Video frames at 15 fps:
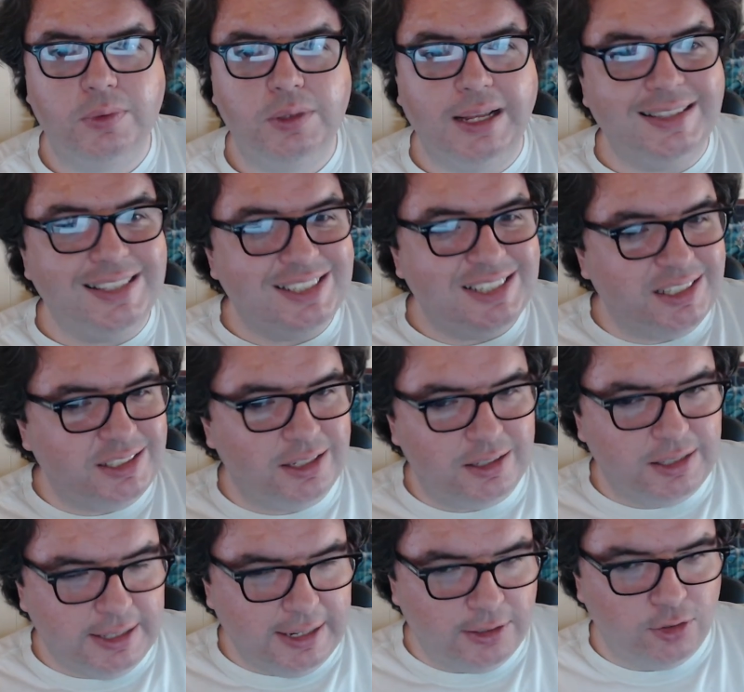that this isn't
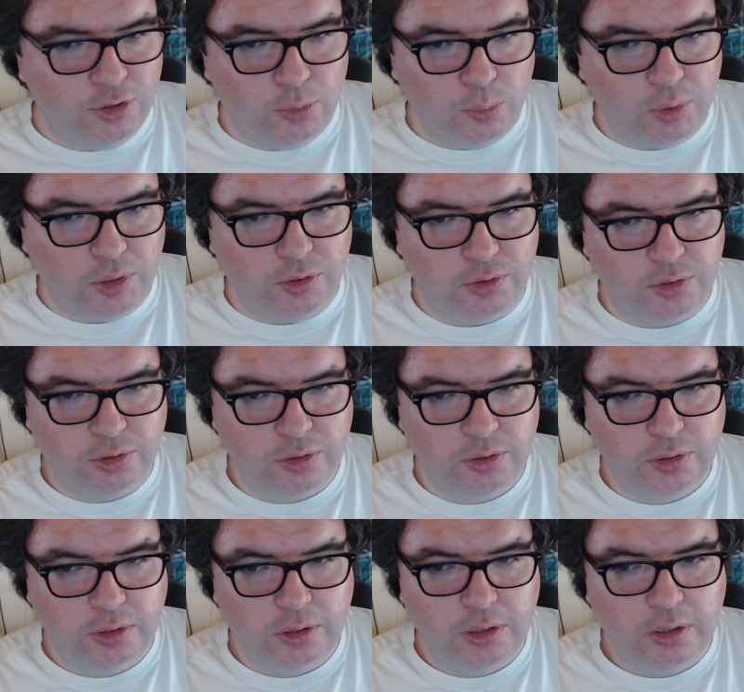the end of the world.
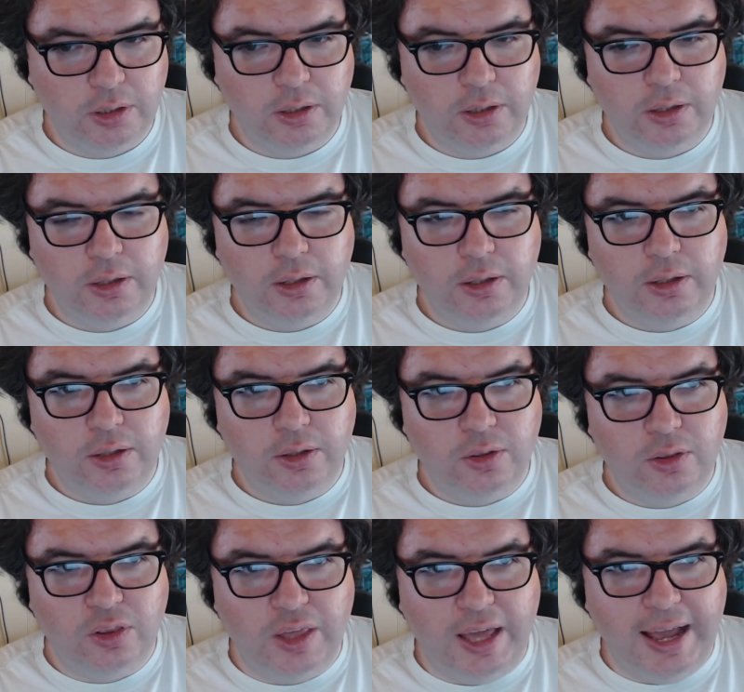
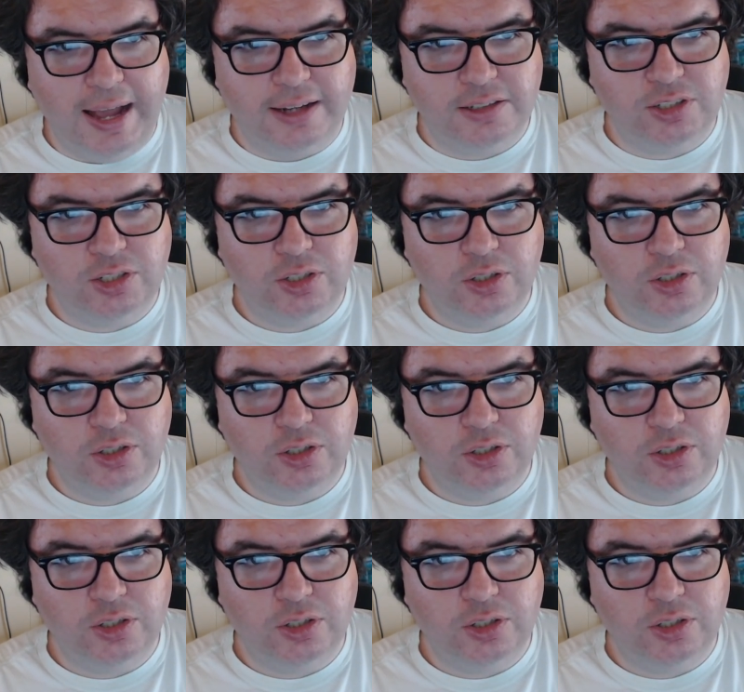That